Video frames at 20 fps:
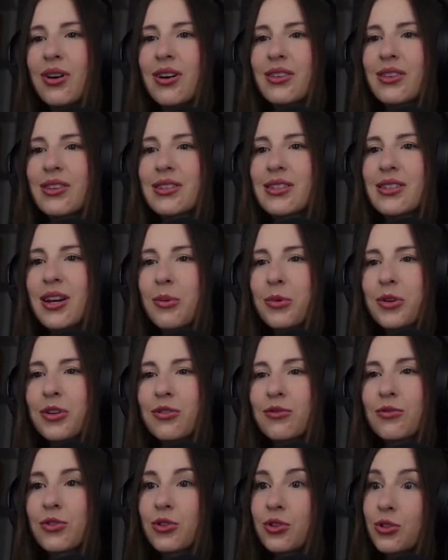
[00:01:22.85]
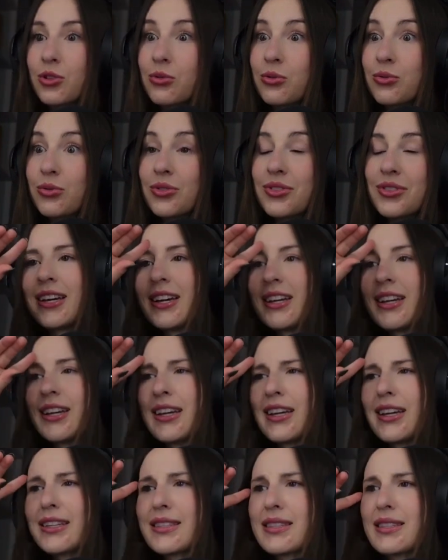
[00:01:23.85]
on the topic of gluten.
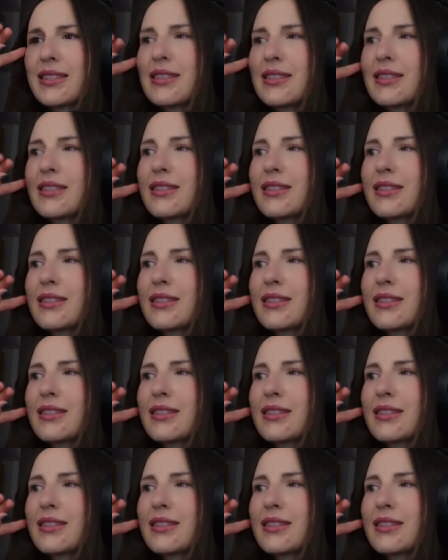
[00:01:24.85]
It's